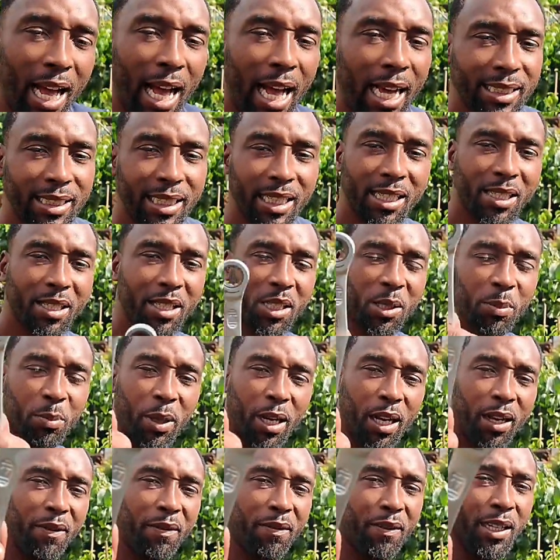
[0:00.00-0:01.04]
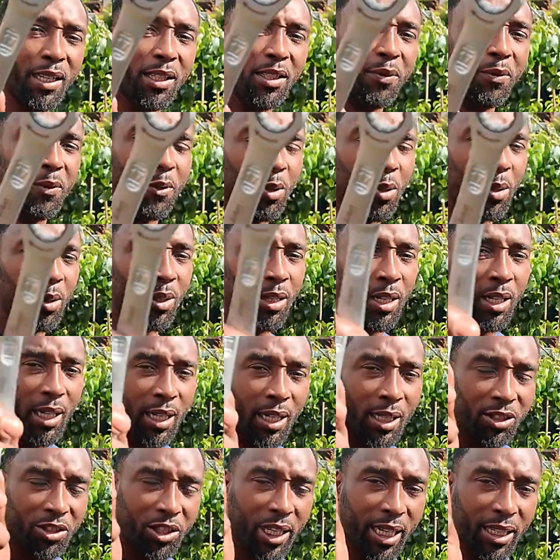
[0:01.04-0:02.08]
And this is perfect for
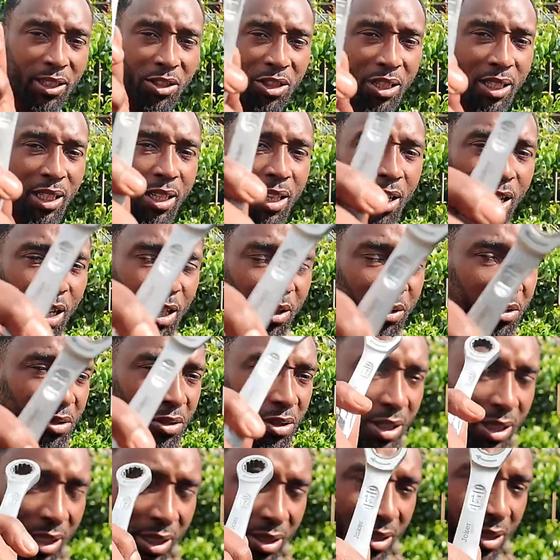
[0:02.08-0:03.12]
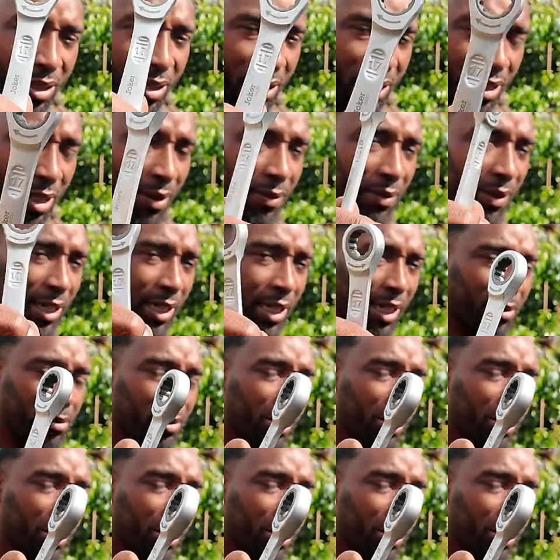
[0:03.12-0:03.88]
changing cartridges and stuff like that,